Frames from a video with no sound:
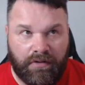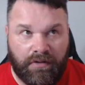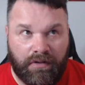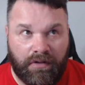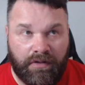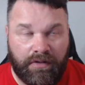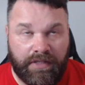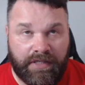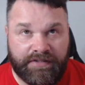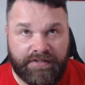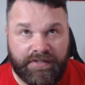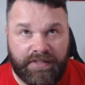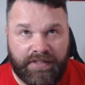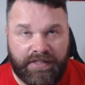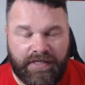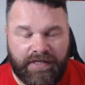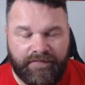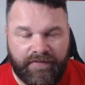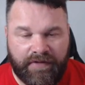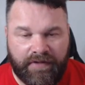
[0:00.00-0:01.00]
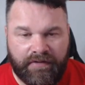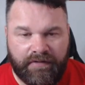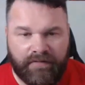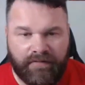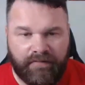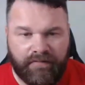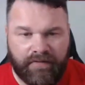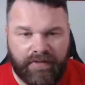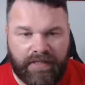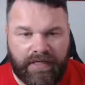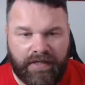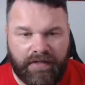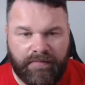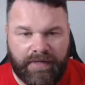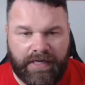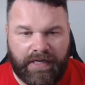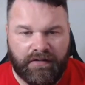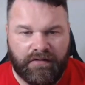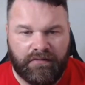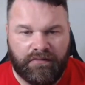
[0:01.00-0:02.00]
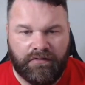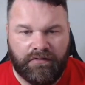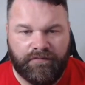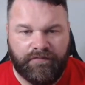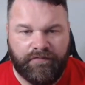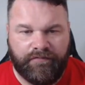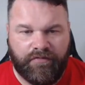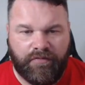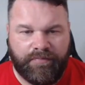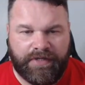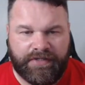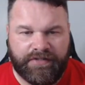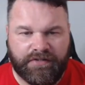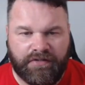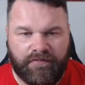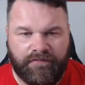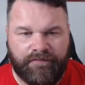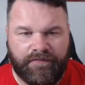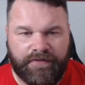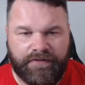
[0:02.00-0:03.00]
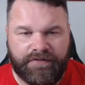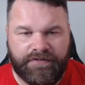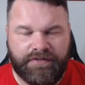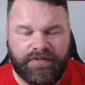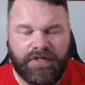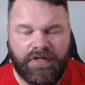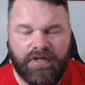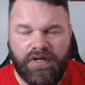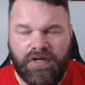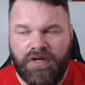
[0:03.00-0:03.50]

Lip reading: yesterday evening regarding Michael Duff and the press conference.